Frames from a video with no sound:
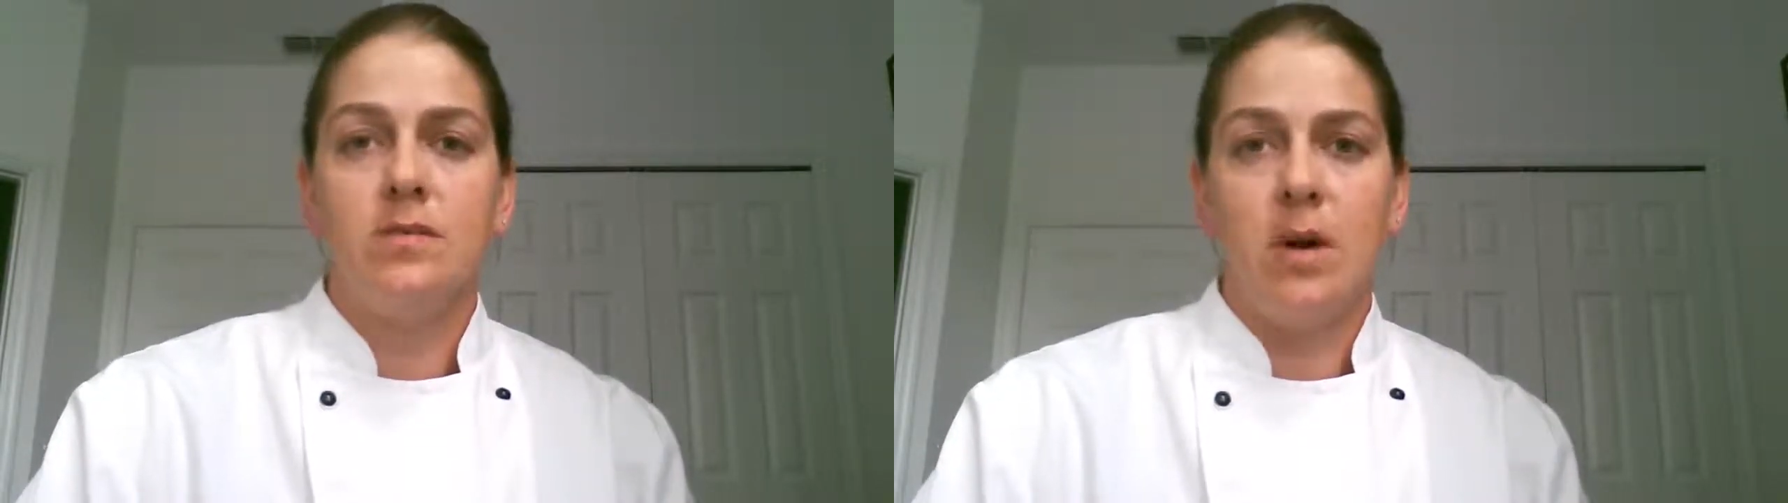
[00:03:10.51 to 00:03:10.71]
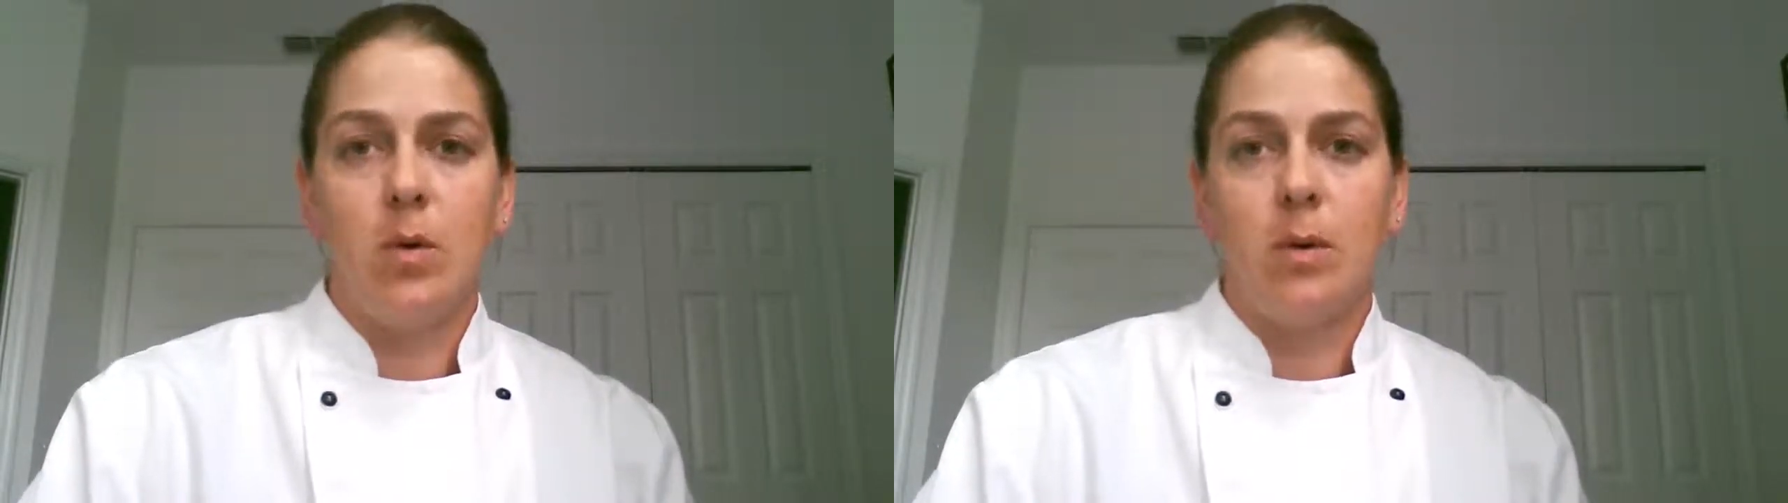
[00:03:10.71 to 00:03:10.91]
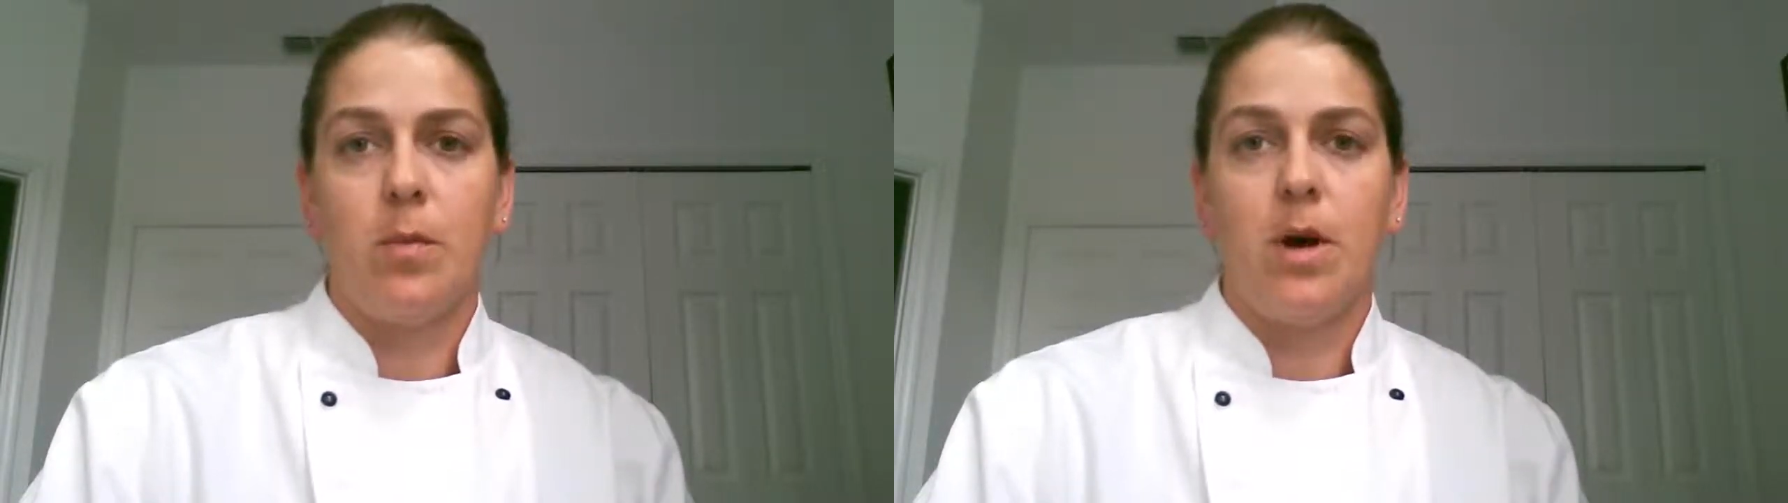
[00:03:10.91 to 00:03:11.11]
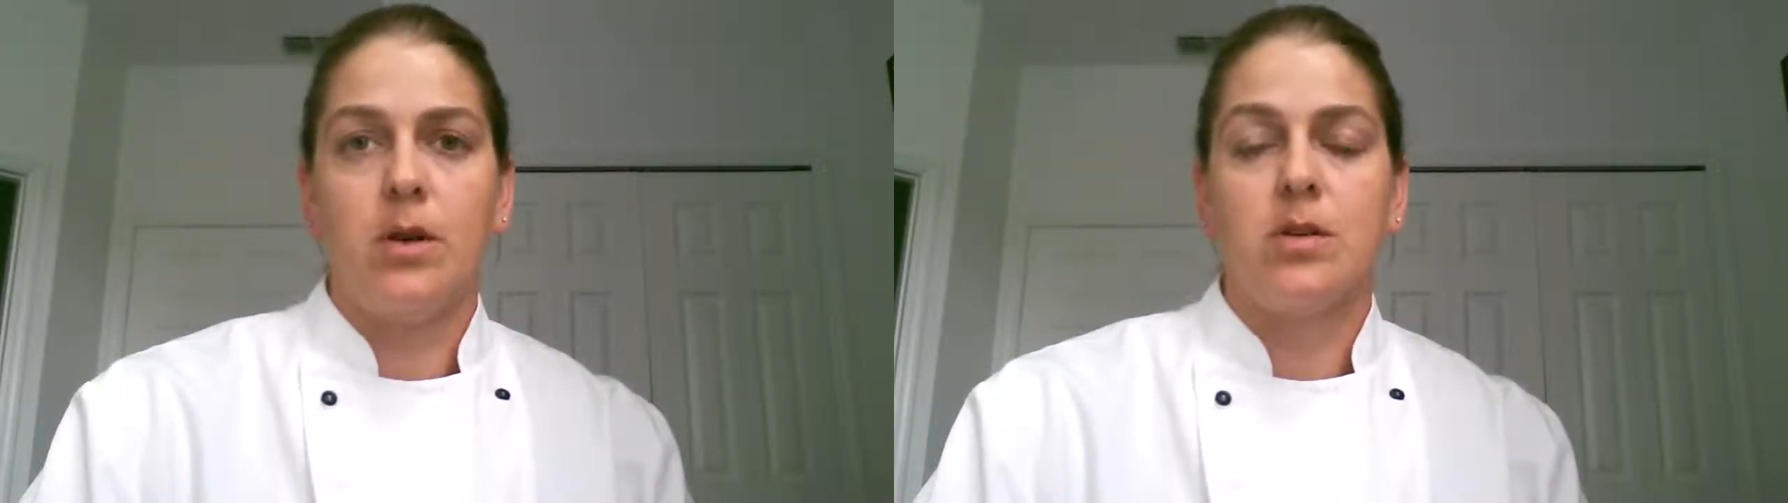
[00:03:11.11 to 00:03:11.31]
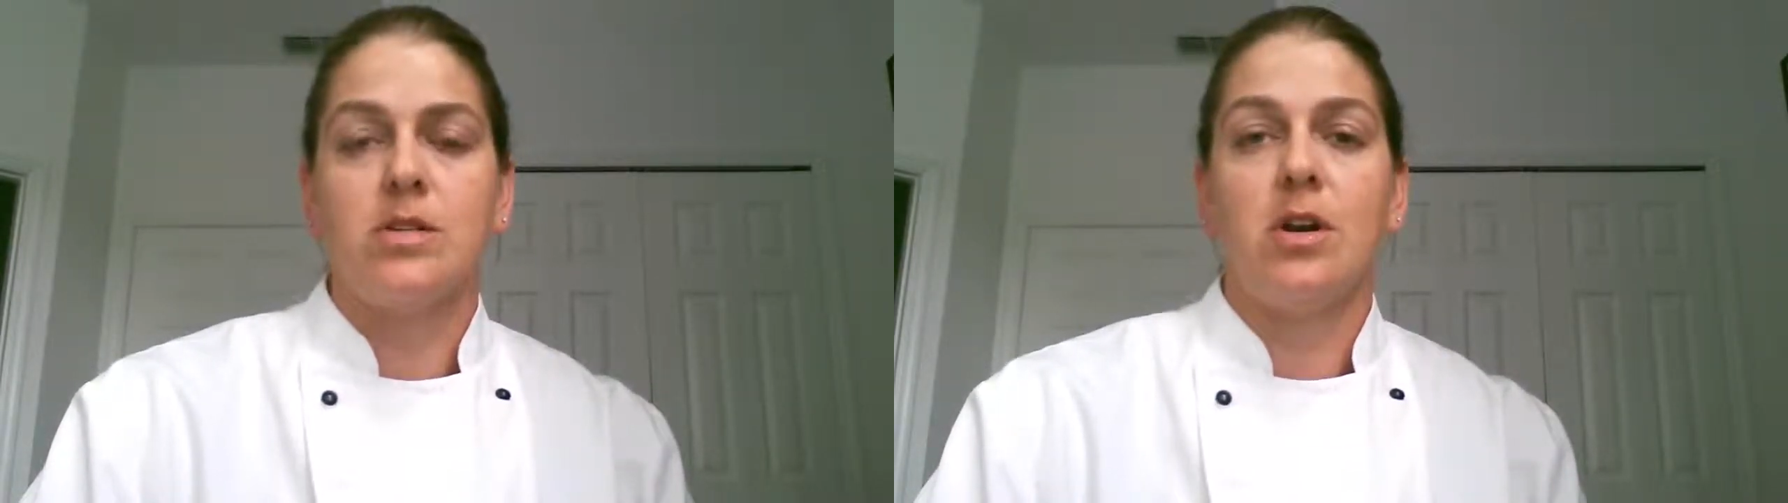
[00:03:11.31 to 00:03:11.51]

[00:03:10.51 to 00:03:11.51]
of network marketers